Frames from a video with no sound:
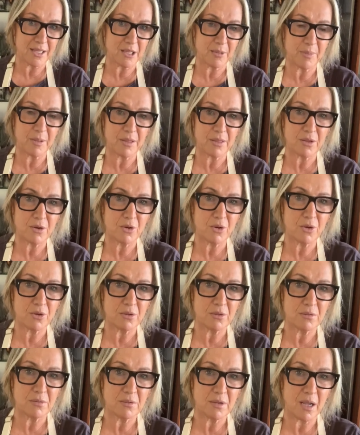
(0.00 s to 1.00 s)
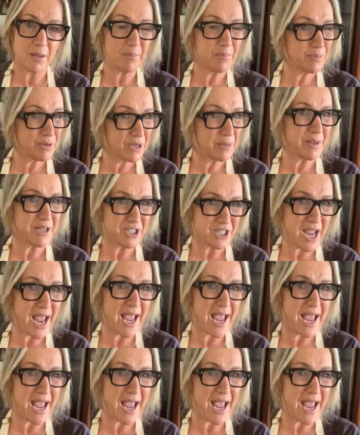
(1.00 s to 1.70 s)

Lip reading: the pith at all. I'm pretty much